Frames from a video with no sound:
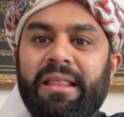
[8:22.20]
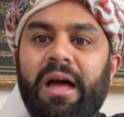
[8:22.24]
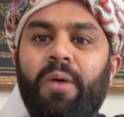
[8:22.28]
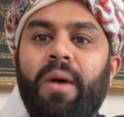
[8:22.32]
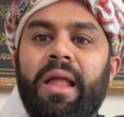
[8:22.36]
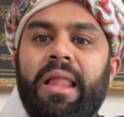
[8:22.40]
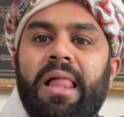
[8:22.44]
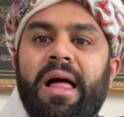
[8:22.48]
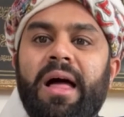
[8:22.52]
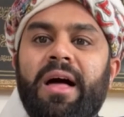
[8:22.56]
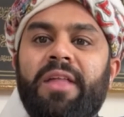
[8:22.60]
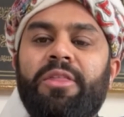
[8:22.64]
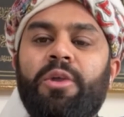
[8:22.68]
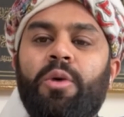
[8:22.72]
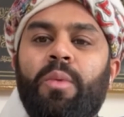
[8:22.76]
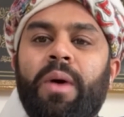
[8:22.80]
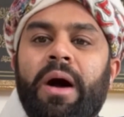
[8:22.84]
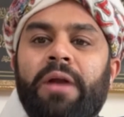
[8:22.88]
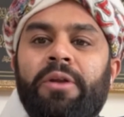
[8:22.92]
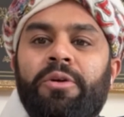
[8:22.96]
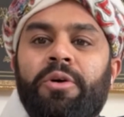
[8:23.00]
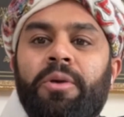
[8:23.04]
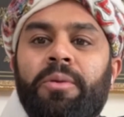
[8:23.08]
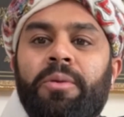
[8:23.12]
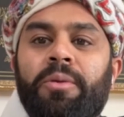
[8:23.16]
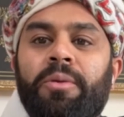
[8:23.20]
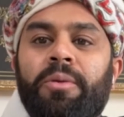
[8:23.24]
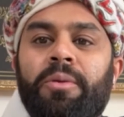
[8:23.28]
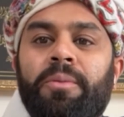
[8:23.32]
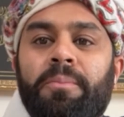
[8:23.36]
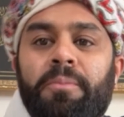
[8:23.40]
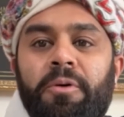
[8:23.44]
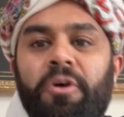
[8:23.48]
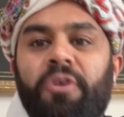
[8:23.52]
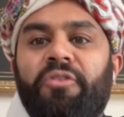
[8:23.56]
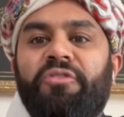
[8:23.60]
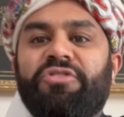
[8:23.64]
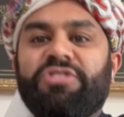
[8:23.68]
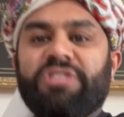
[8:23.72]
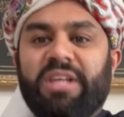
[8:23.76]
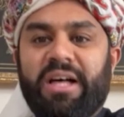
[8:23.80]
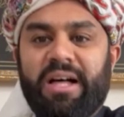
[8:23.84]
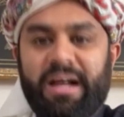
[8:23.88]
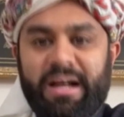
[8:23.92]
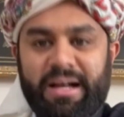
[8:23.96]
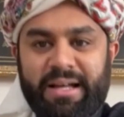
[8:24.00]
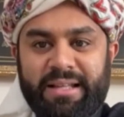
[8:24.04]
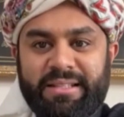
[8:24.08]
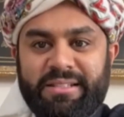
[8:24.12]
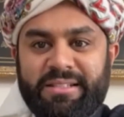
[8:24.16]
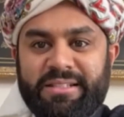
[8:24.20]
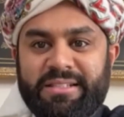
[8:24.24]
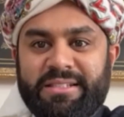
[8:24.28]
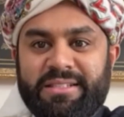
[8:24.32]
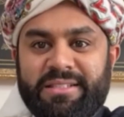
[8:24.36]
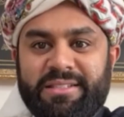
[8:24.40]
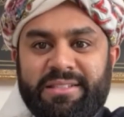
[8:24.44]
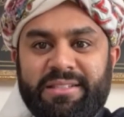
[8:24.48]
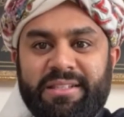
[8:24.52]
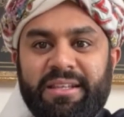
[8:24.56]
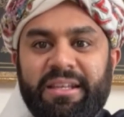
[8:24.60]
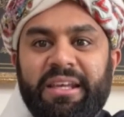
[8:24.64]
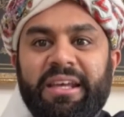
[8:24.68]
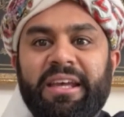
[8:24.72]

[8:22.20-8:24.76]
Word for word: Allah, the one who moves the hearts.